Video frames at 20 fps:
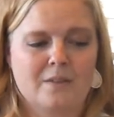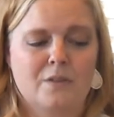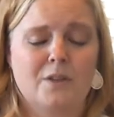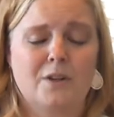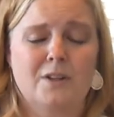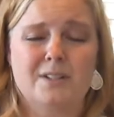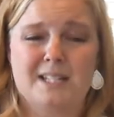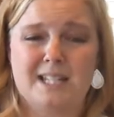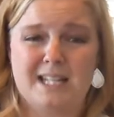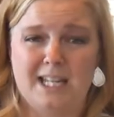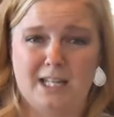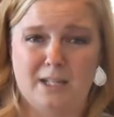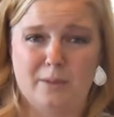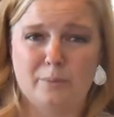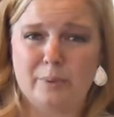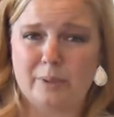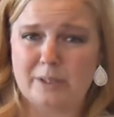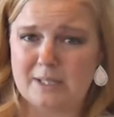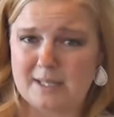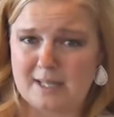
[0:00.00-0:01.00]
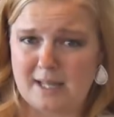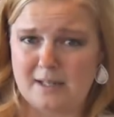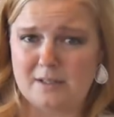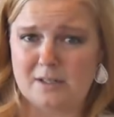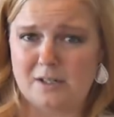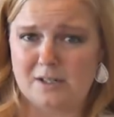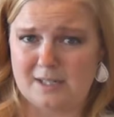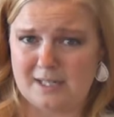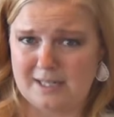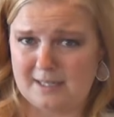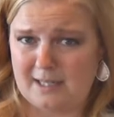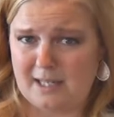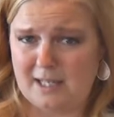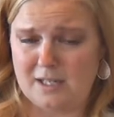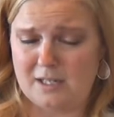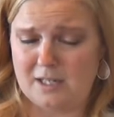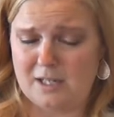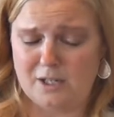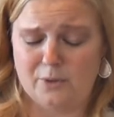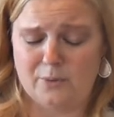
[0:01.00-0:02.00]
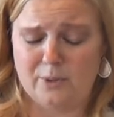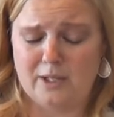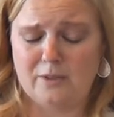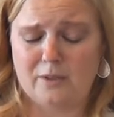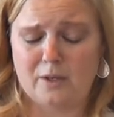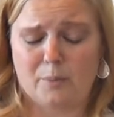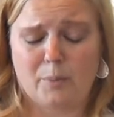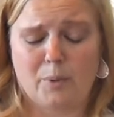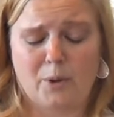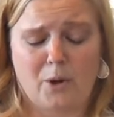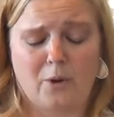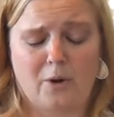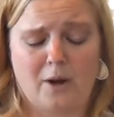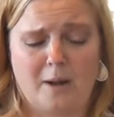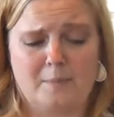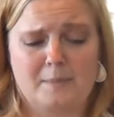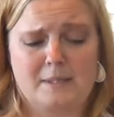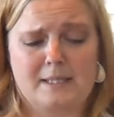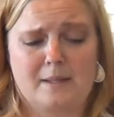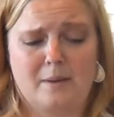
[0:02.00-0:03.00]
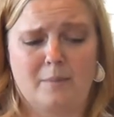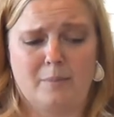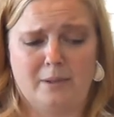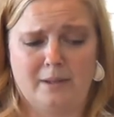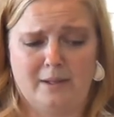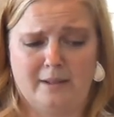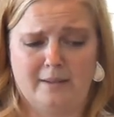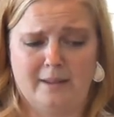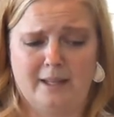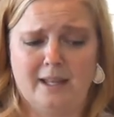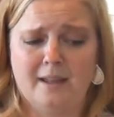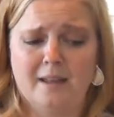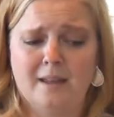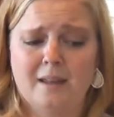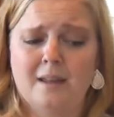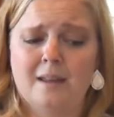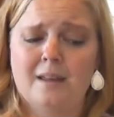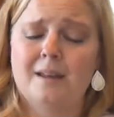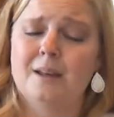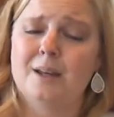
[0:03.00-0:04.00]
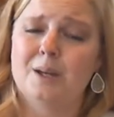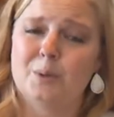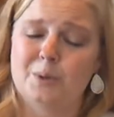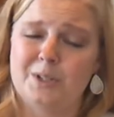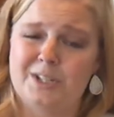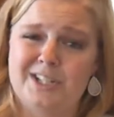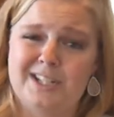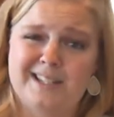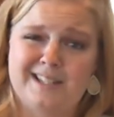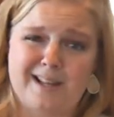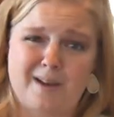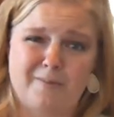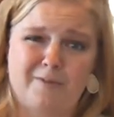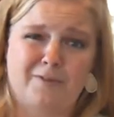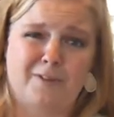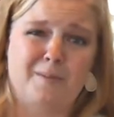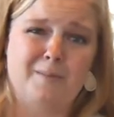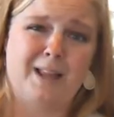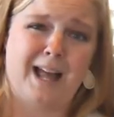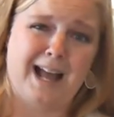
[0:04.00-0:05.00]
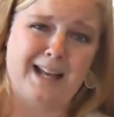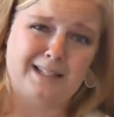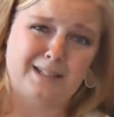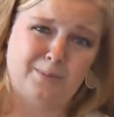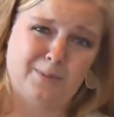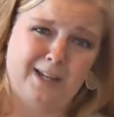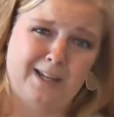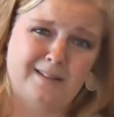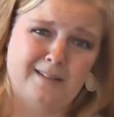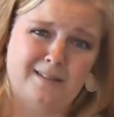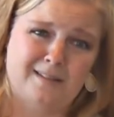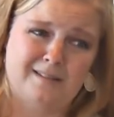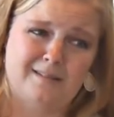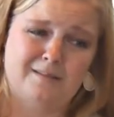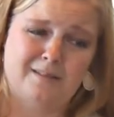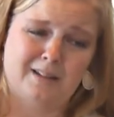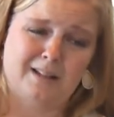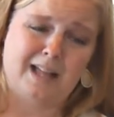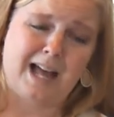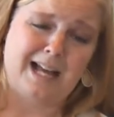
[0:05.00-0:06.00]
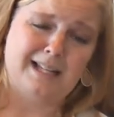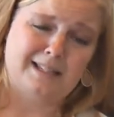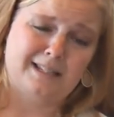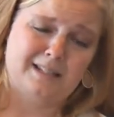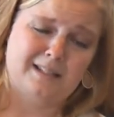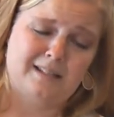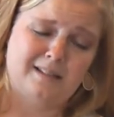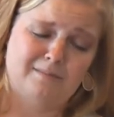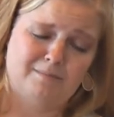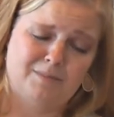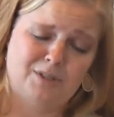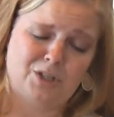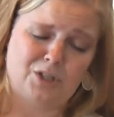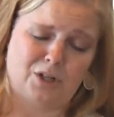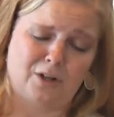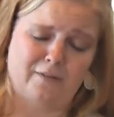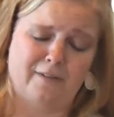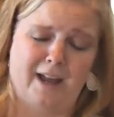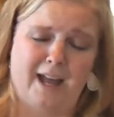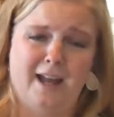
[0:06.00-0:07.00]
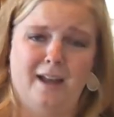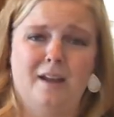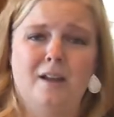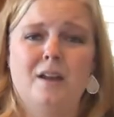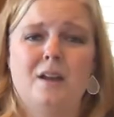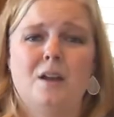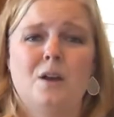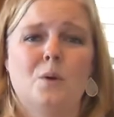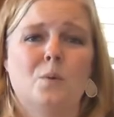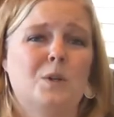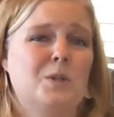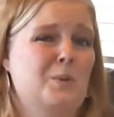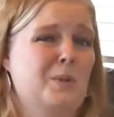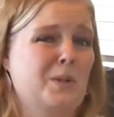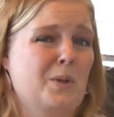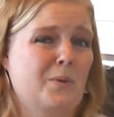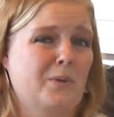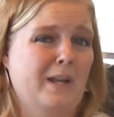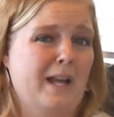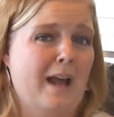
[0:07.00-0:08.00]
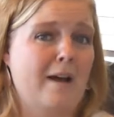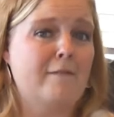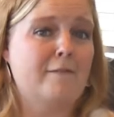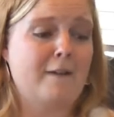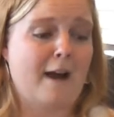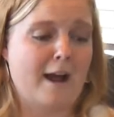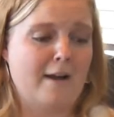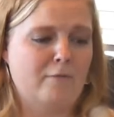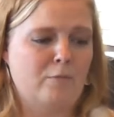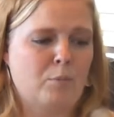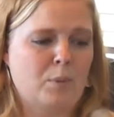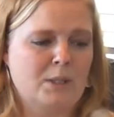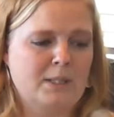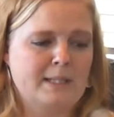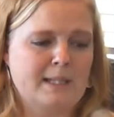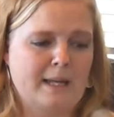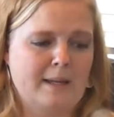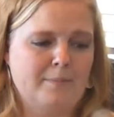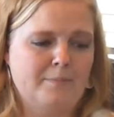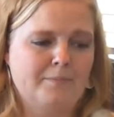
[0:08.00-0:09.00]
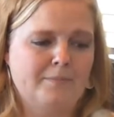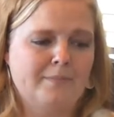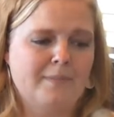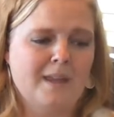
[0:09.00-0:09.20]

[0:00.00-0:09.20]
13% are discontinuing their programs completely, which is up from the last survey, which was only at 5%.